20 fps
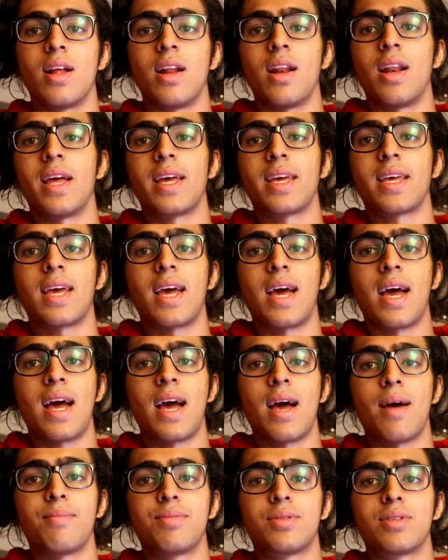Like
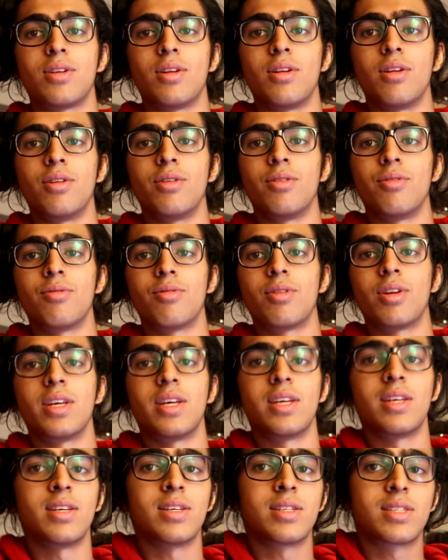
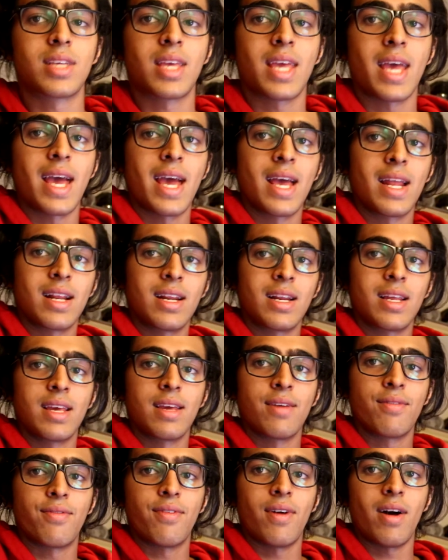absolutely
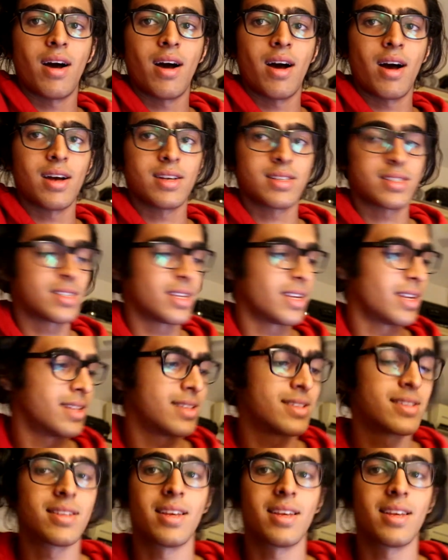scarily fast. It's